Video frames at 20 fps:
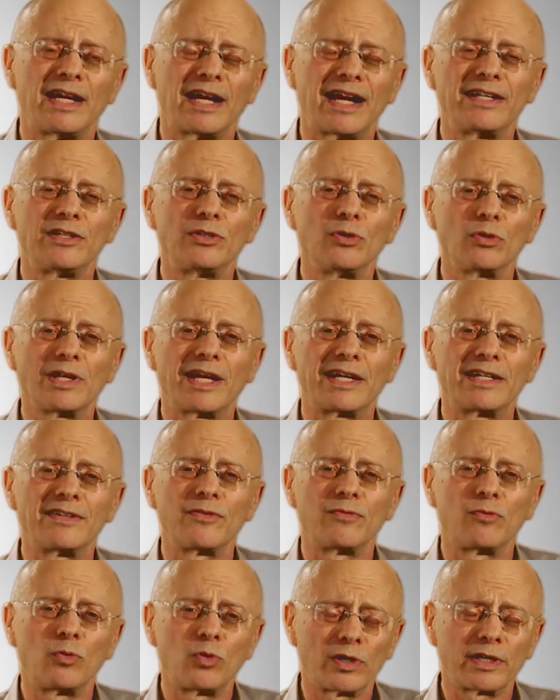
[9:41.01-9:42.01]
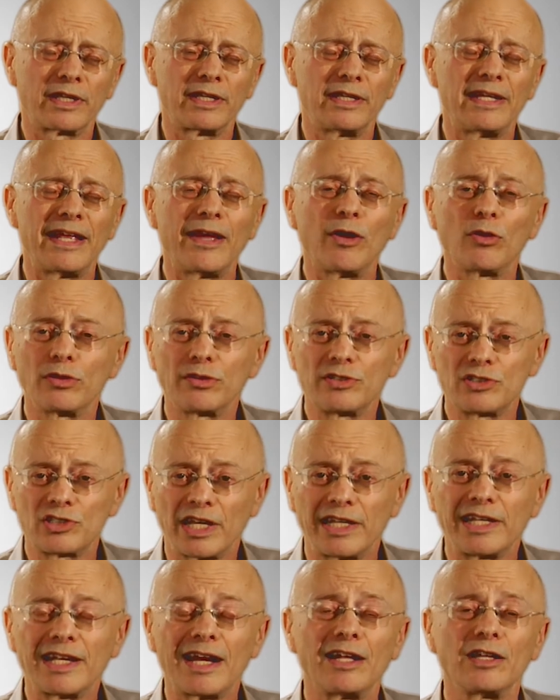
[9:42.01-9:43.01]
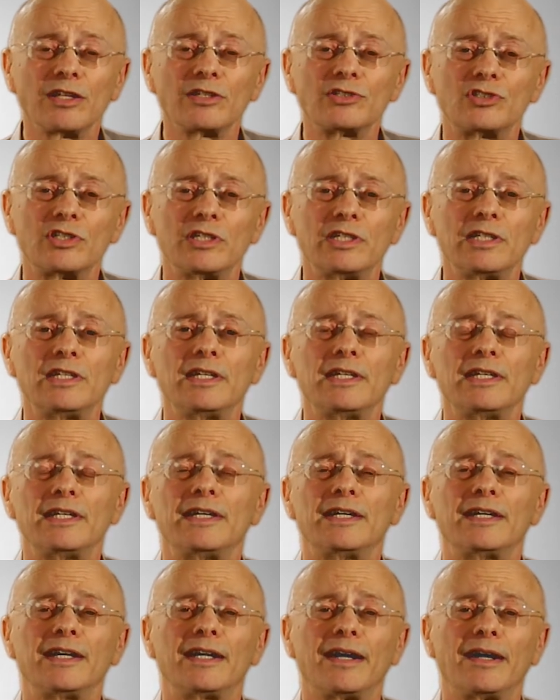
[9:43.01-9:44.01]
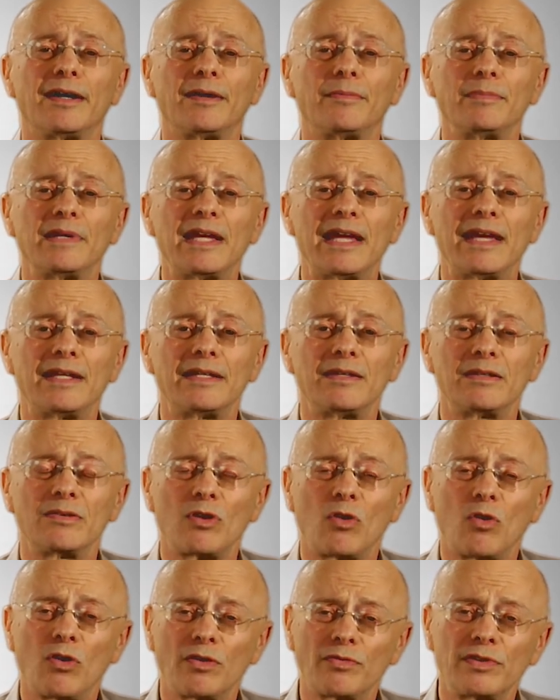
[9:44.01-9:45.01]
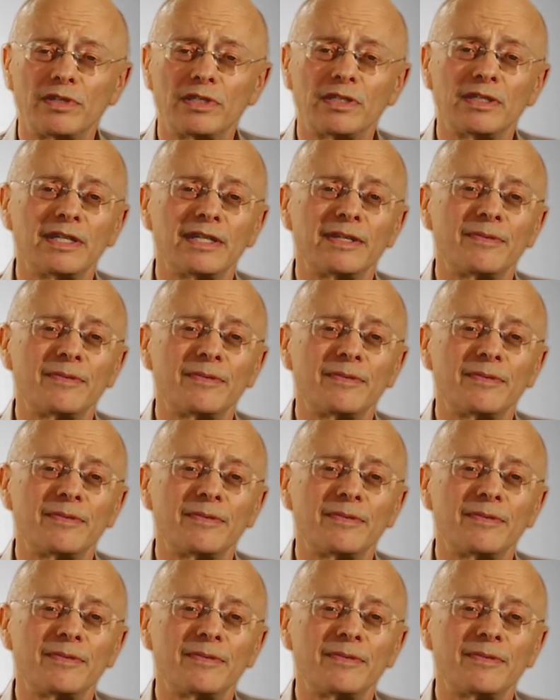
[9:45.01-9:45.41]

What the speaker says: I do a lot of work in health psychology, and often